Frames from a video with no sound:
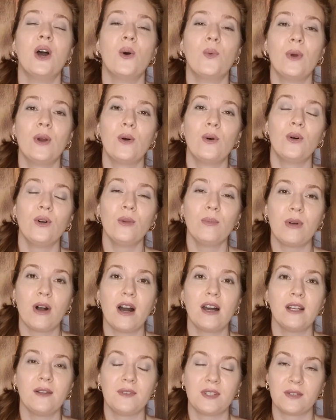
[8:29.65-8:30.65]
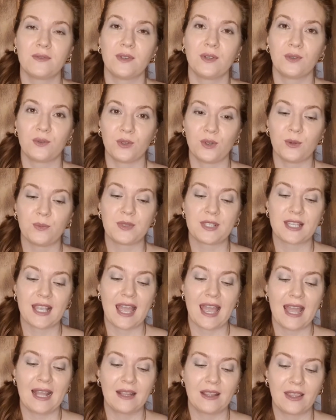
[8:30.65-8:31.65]
We're all part of different groups.
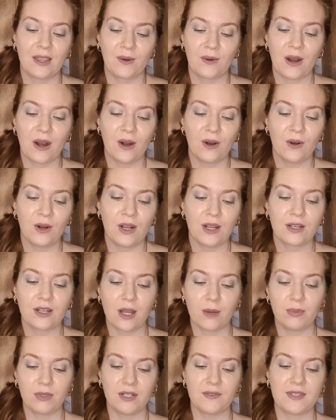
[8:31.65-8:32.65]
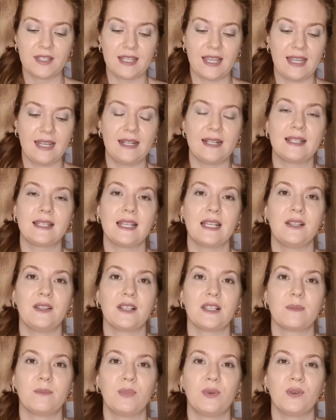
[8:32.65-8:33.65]
And there are a couple of scenes in
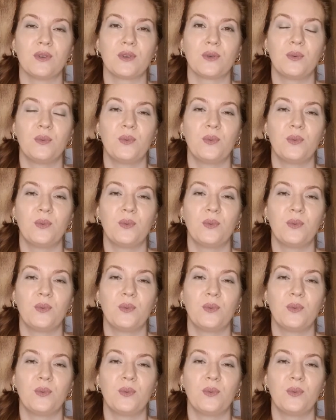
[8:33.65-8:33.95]
this book